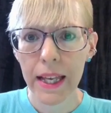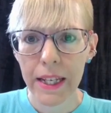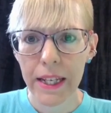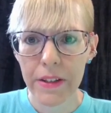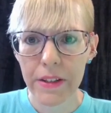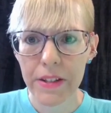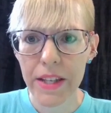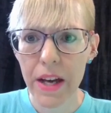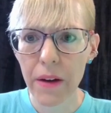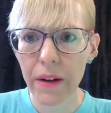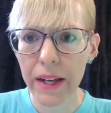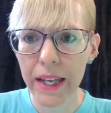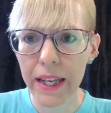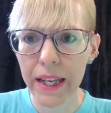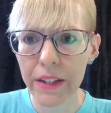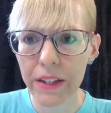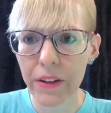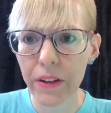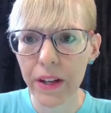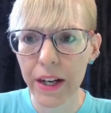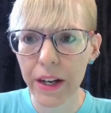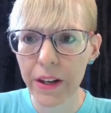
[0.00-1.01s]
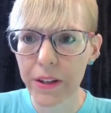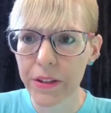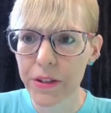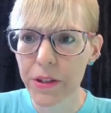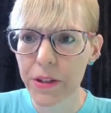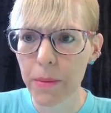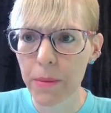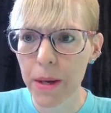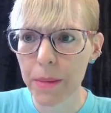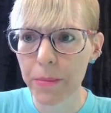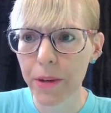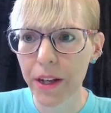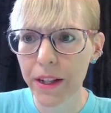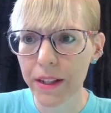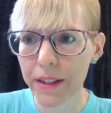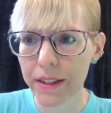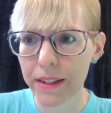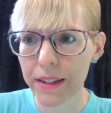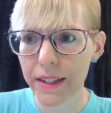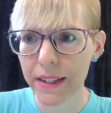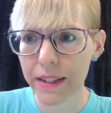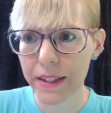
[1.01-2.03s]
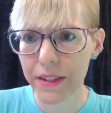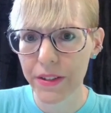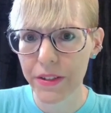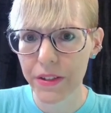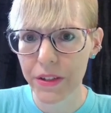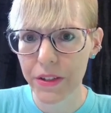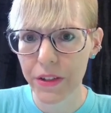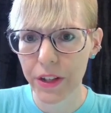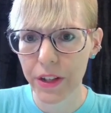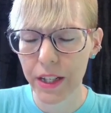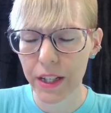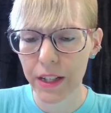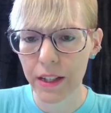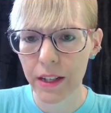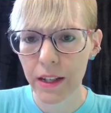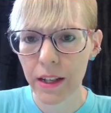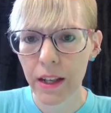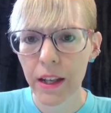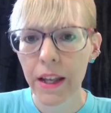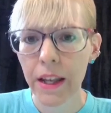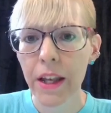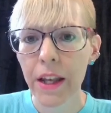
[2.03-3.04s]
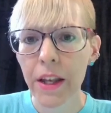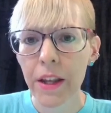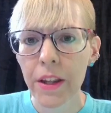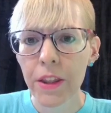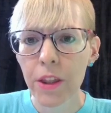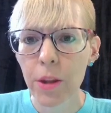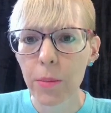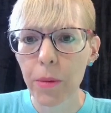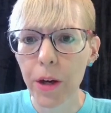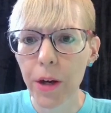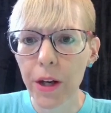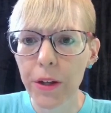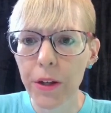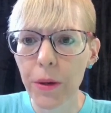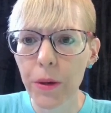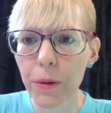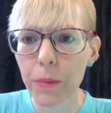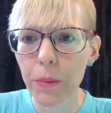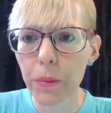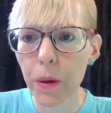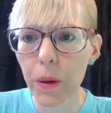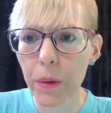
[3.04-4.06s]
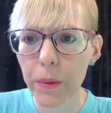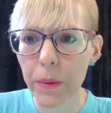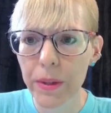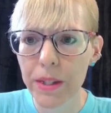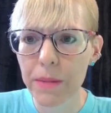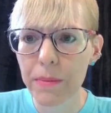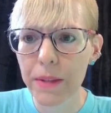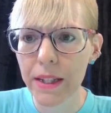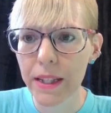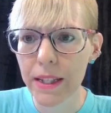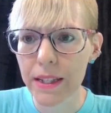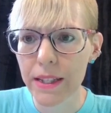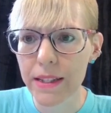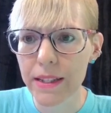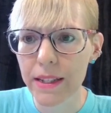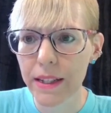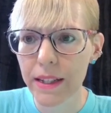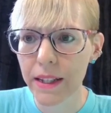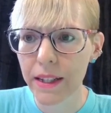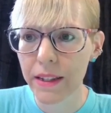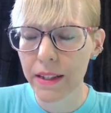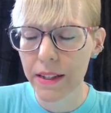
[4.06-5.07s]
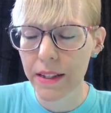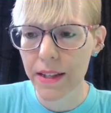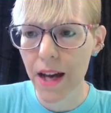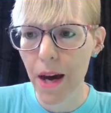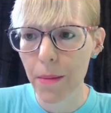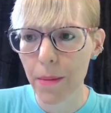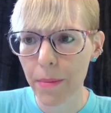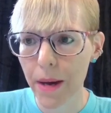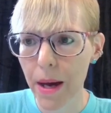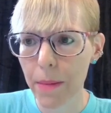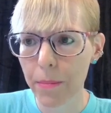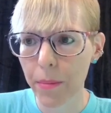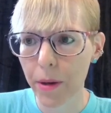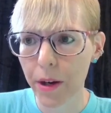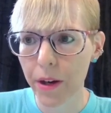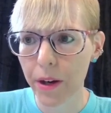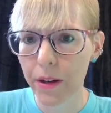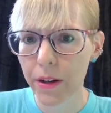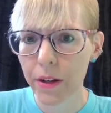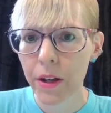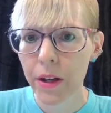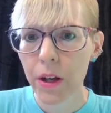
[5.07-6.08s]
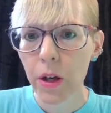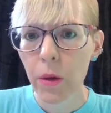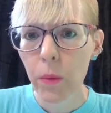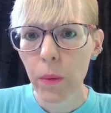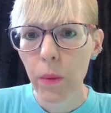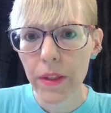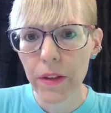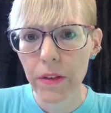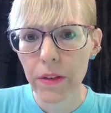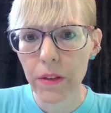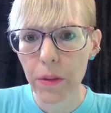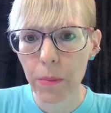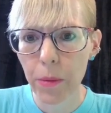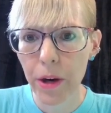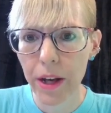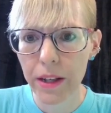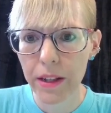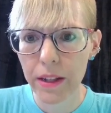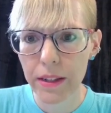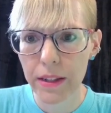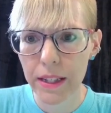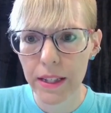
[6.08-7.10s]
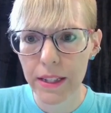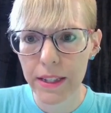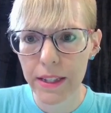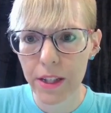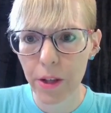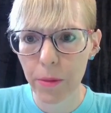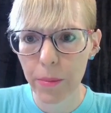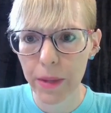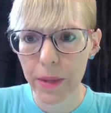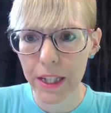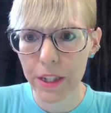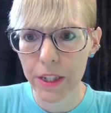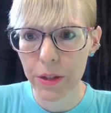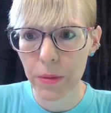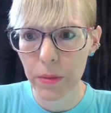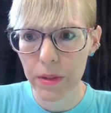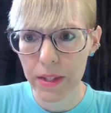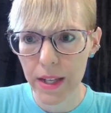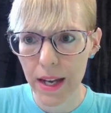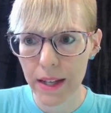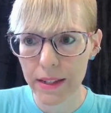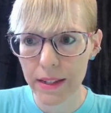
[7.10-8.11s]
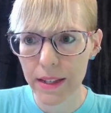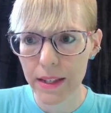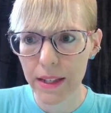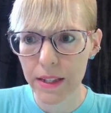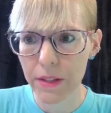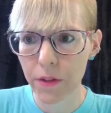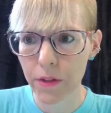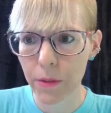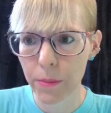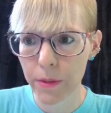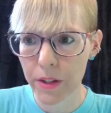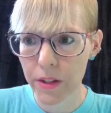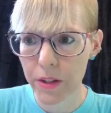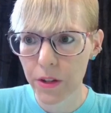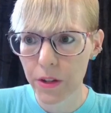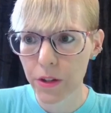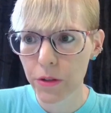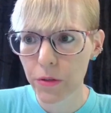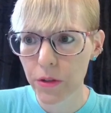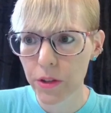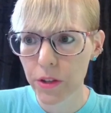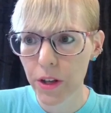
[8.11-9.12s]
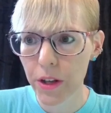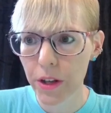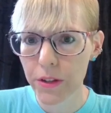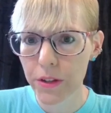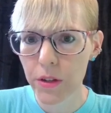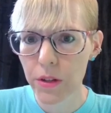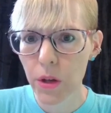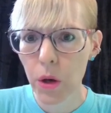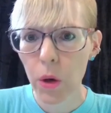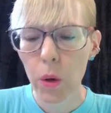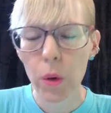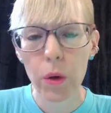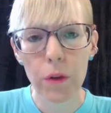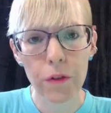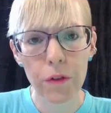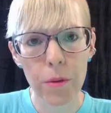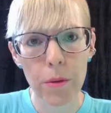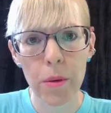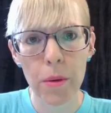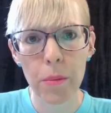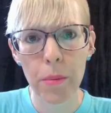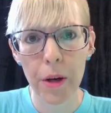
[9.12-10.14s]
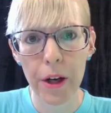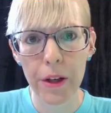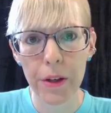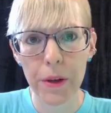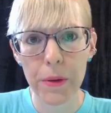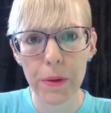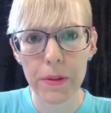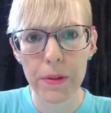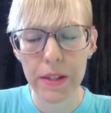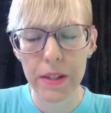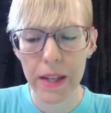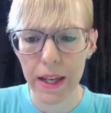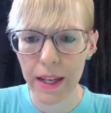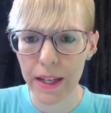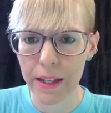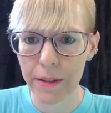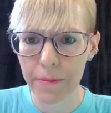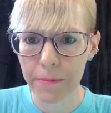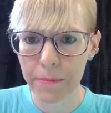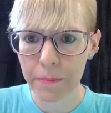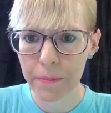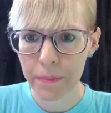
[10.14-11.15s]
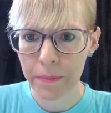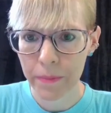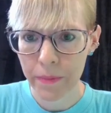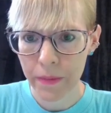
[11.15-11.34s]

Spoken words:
Here's how I handle errors on my product details screen. The barcode will always be listed in the top app bar, whether the product detail page was accessed from the search results or from a barcode scan.